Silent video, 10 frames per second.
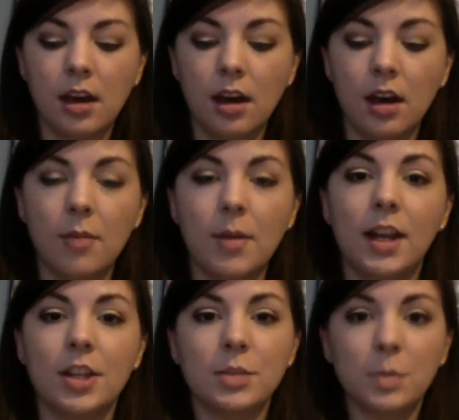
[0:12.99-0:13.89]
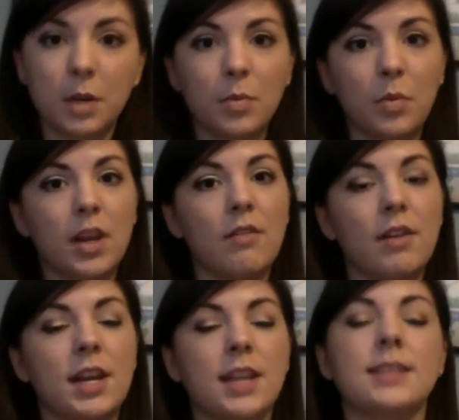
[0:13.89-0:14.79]
And I just want to point out
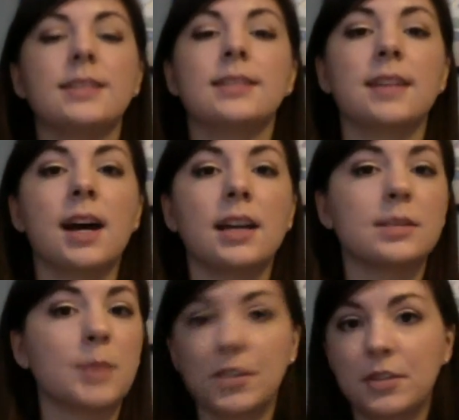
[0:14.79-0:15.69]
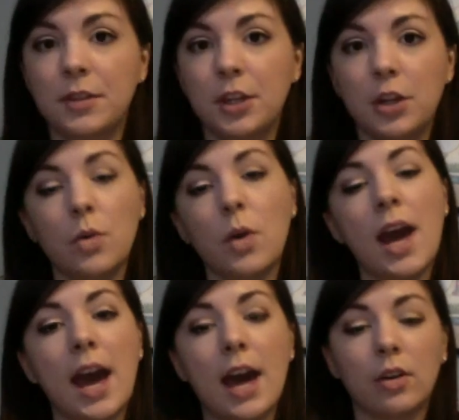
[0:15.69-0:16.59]
right now, this is not a sponsor video
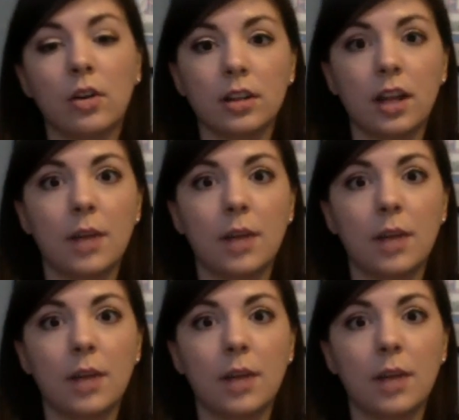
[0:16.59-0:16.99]
at all.